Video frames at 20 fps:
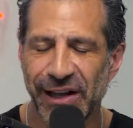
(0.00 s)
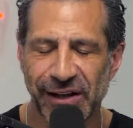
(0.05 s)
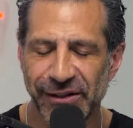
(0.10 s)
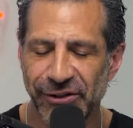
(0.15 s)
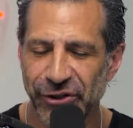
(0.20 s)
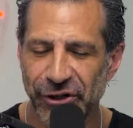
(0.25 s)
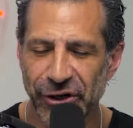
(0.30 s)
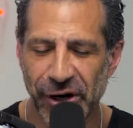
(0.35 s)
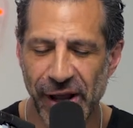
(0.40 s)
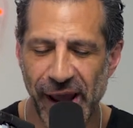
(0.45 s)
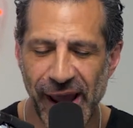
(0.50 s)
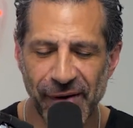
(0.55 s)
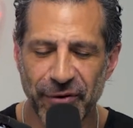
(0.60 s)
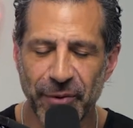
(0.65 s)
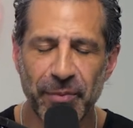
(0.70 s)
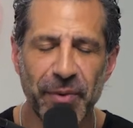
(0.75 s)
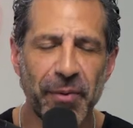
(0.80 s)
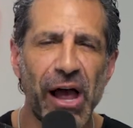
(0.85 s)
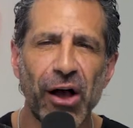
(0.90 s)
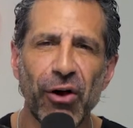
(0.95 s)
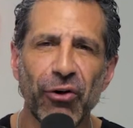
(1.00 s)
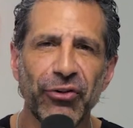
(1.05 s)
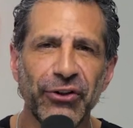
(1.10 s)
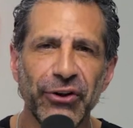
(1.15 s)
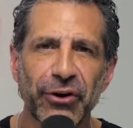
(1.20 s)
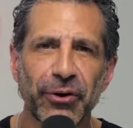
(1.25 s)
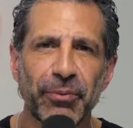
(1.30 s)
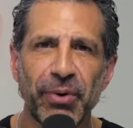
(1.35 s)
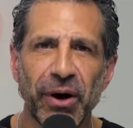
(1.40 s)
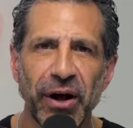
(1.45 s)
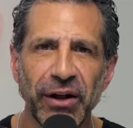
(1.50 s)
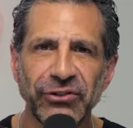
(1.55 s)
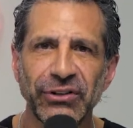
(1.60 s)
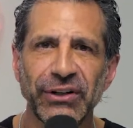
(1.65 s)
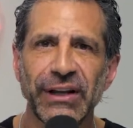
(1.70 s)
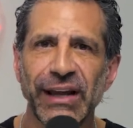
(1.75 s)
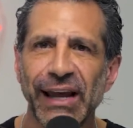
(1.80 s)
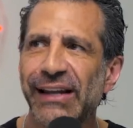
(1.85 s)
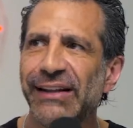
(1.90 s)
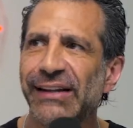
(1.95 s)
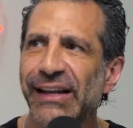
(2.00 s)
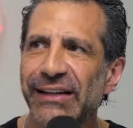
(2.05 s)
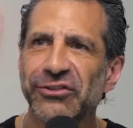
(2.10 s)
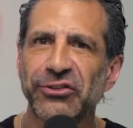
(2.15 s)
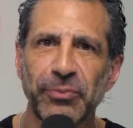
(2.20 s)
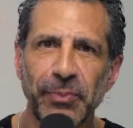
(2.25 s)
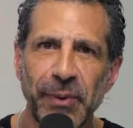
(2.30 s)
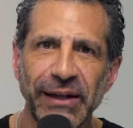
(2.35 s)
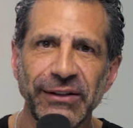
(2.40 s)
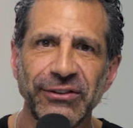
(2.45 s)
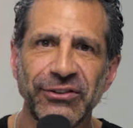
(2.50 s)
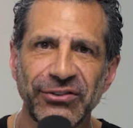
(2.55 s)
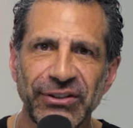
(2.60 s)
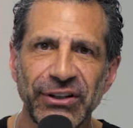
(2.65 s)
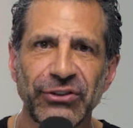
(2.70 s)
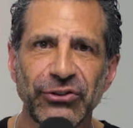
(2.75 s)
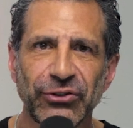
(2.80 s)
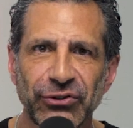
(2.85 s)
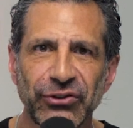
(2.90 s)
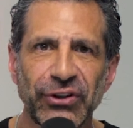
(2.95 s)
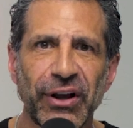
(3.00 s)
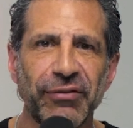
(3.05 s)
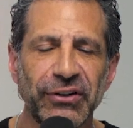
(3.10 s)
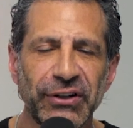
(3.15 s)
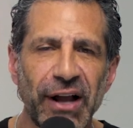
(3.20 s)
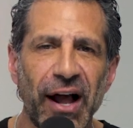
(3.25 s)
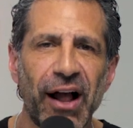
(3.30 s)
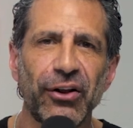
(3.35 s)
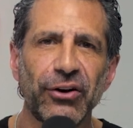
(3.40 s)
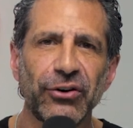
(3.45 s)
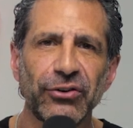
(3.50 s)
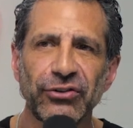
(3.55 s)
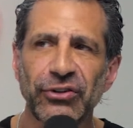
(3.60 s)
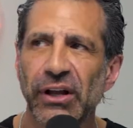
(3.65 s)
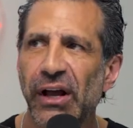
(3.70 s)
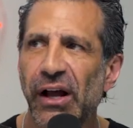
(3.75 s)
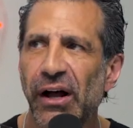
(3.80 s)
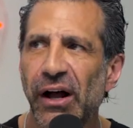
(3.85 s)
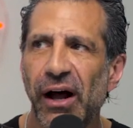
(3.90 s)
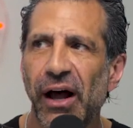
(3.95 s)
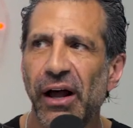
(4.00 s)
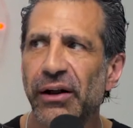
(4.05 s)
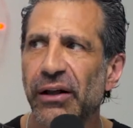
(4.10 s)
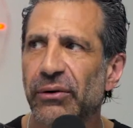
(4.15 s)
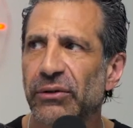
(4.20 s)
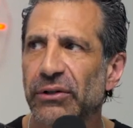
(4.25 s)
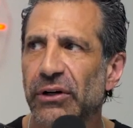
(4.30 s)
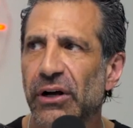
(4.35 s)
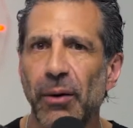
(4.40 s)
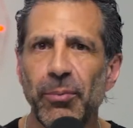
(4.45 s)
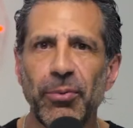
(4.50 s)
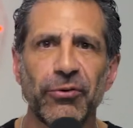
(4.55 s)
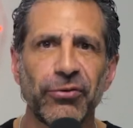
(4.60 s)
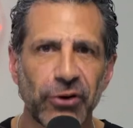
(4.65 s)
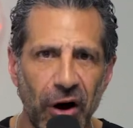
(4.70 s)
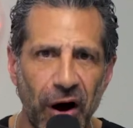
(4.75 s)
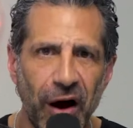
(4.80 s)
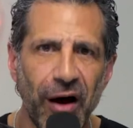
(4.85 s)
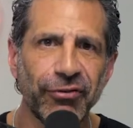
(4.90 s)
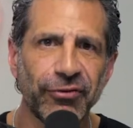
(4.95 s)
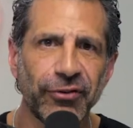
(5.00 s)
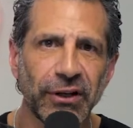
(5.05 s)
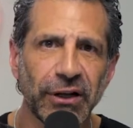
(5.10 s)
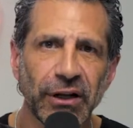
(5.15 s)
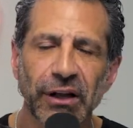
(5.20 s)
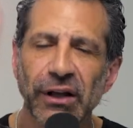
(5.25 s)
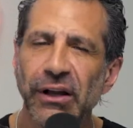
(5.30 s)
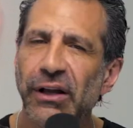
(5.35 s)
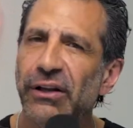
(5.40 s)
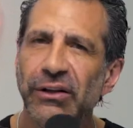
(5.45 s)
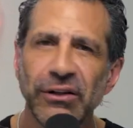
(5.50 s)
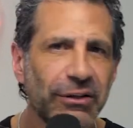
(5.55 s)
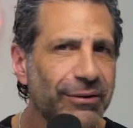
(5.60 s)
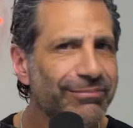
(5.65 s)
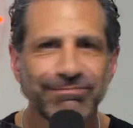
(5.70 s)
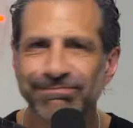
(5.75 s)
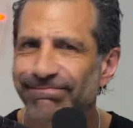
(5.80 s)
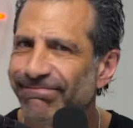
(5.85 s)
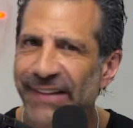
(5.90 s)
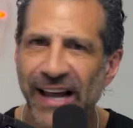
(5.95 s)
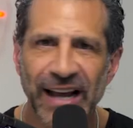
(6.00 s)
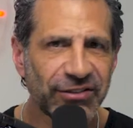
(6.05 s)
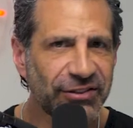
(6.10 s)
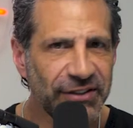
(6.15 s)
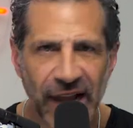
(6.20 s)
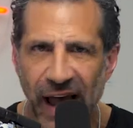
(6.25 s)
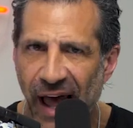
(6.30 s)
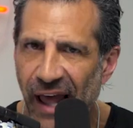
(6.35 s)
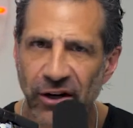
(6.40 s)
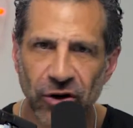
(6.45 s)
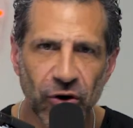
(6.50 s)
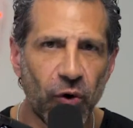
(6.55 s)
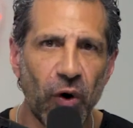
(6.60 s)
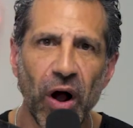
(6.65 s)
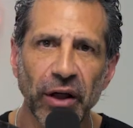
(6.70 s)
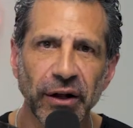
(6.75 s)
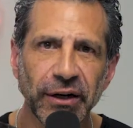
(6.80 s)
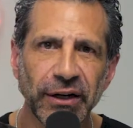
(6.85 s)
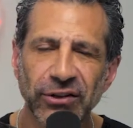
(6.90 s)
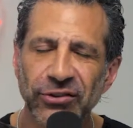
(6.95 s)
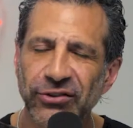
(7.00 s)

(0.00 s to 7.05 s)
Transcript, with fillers: you're going to have a healthier budget and then spend six or seven dollars on a cup of coffee. That's not a quality